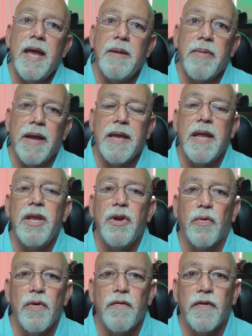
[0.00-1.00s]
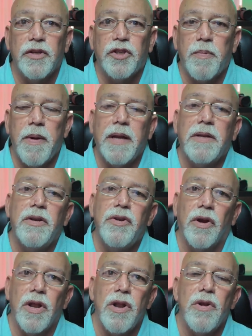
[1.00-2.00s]
And by getting your roof inspected,
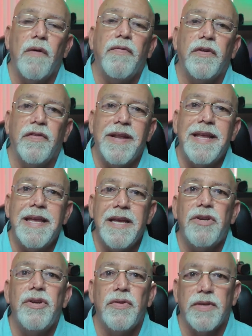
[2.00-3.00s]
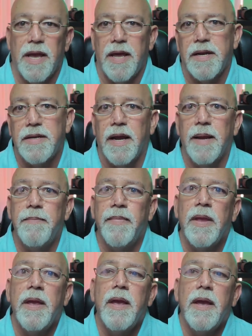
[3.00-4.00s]
you're going to know if there's any issues ahead of time.
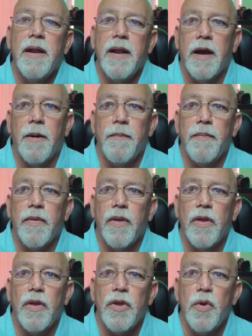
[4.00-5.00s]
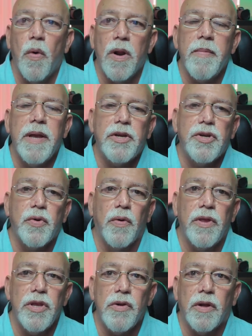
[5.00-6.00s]
Now, you want to make
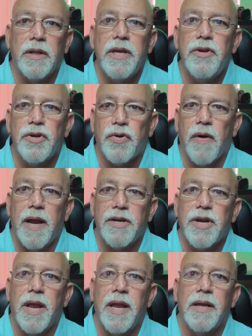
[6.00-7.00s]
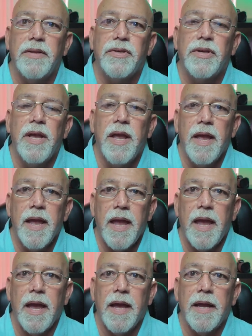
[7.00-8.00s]
sure that you clean your trash cans
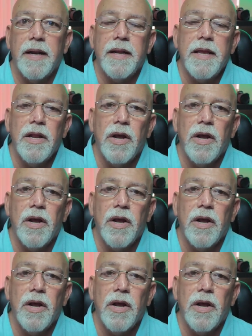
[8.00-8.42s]
and,